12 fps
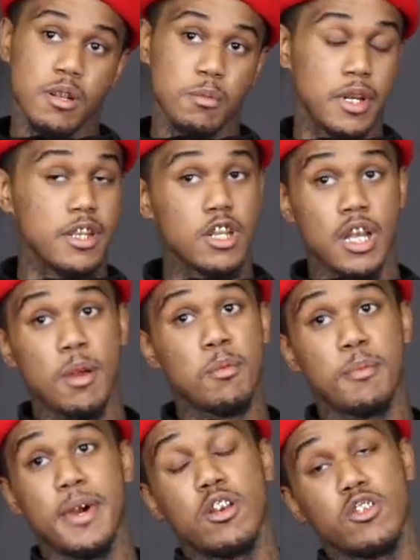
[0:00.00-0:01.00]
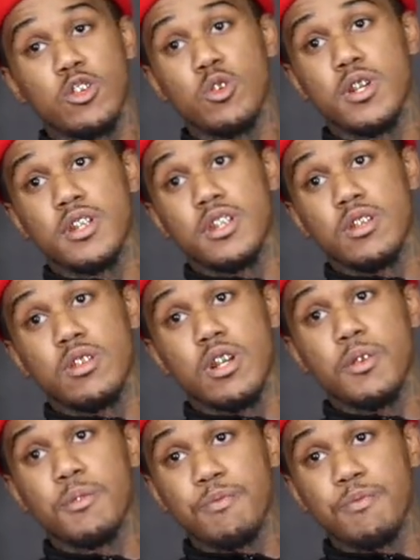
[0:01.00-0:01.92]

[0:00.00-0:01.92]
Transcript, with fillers: But that's all I'm about is loyalty, you know?